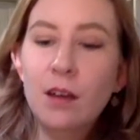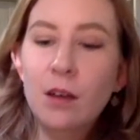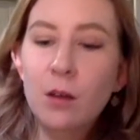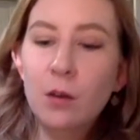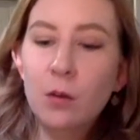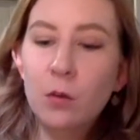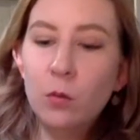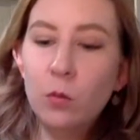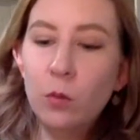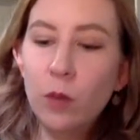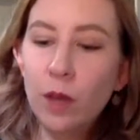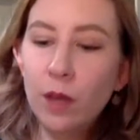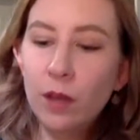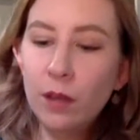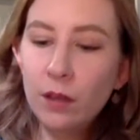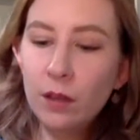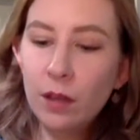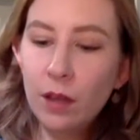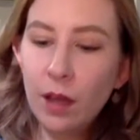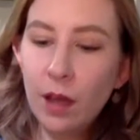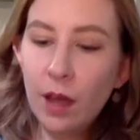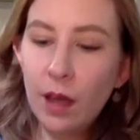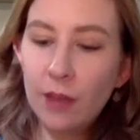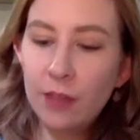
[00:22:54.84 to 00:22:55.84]

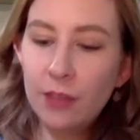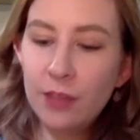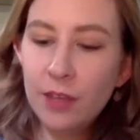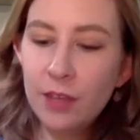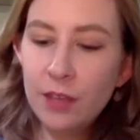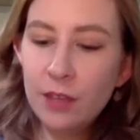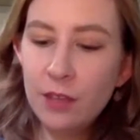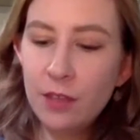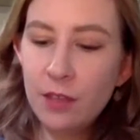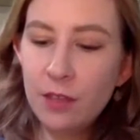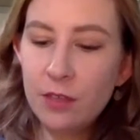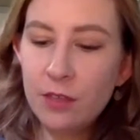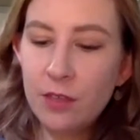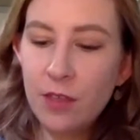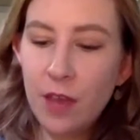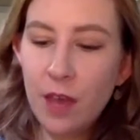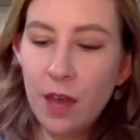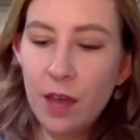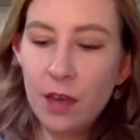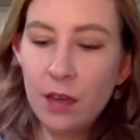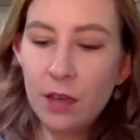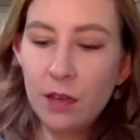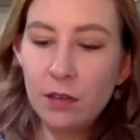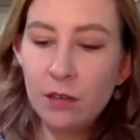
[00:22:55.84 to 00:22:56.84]
Well, I think
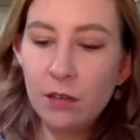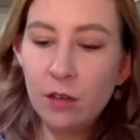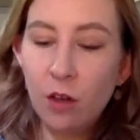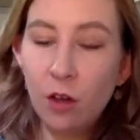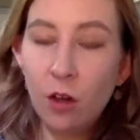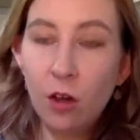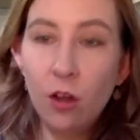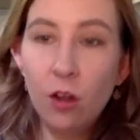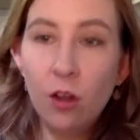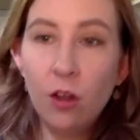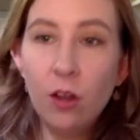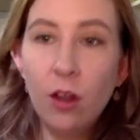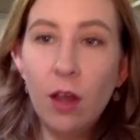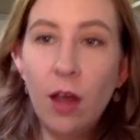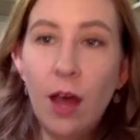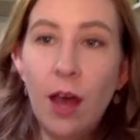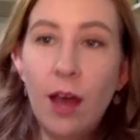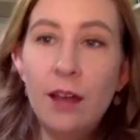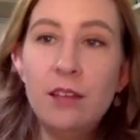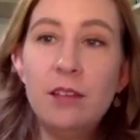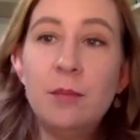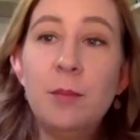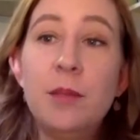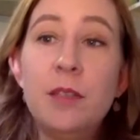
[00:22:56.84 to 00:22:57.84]
that is all
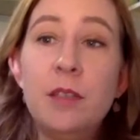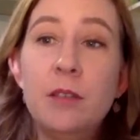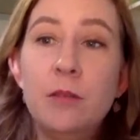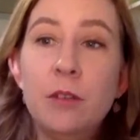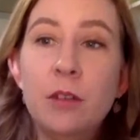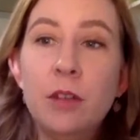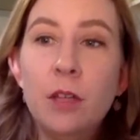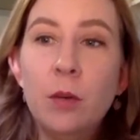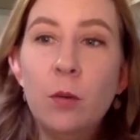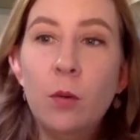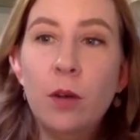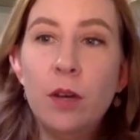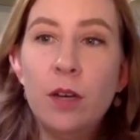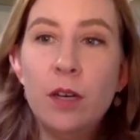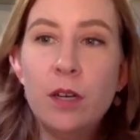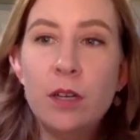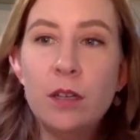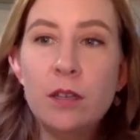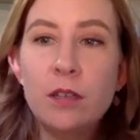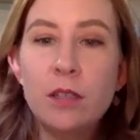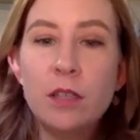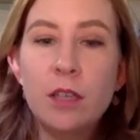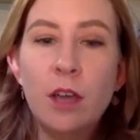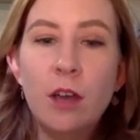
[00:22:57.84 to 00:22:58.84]
I specifically wanted
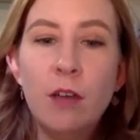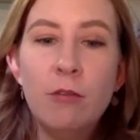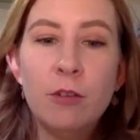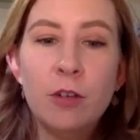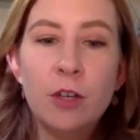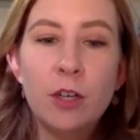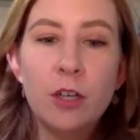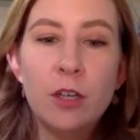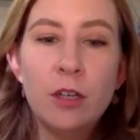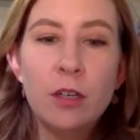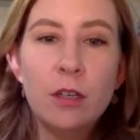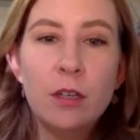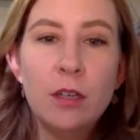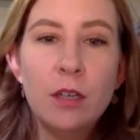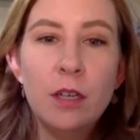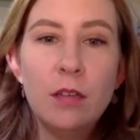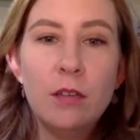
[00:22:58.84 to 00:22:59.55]
us to cover.